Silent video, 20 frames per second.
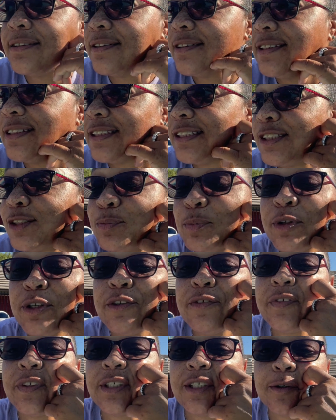this is a
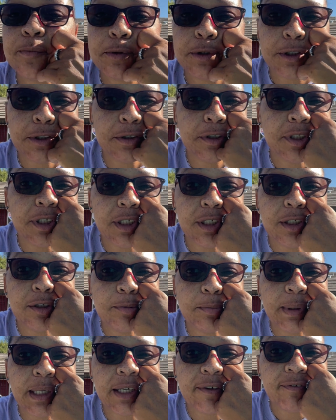perfect opportunity to
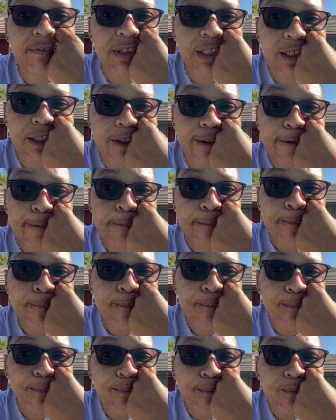make a video,
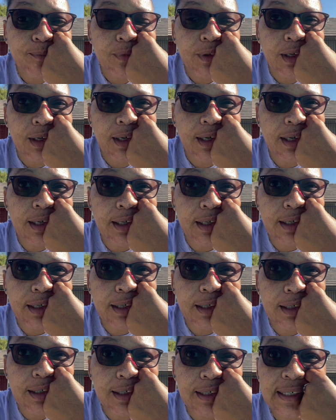
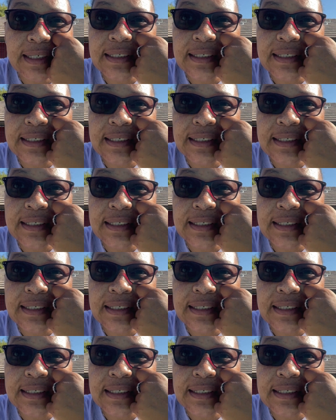I